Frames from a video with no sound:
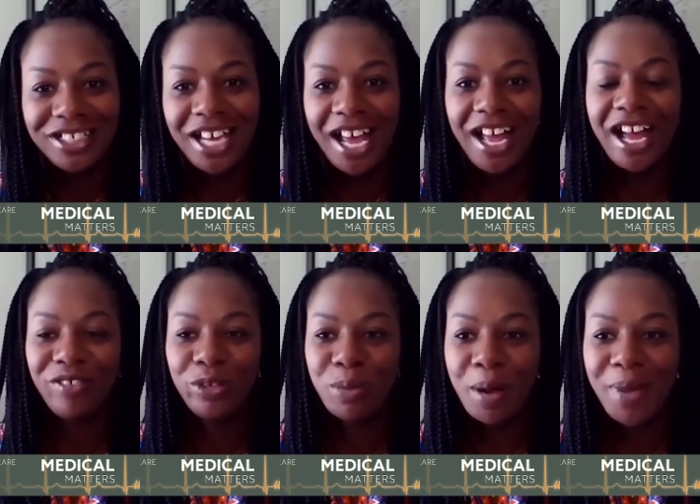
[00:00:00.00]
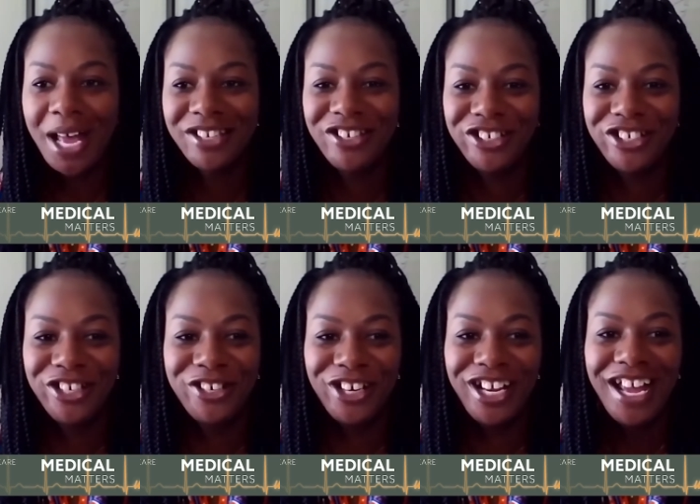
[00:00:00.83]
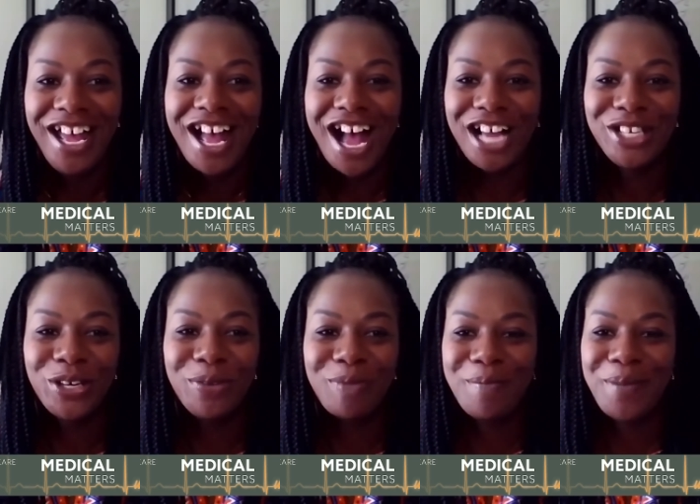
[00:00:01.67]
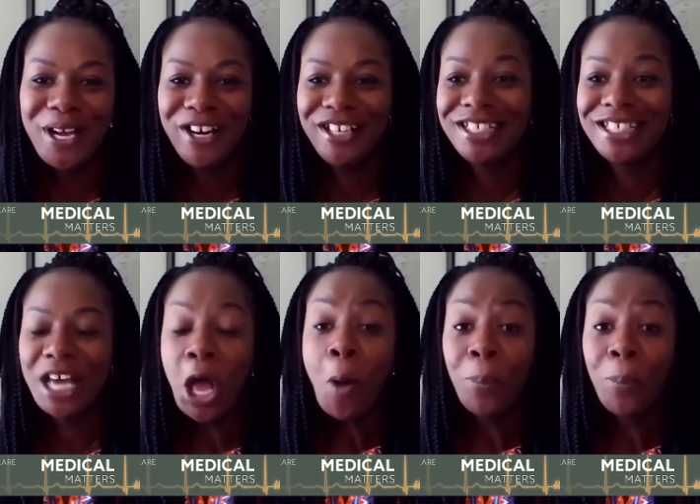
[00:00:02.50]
in debt after my master's degree, I told my parents,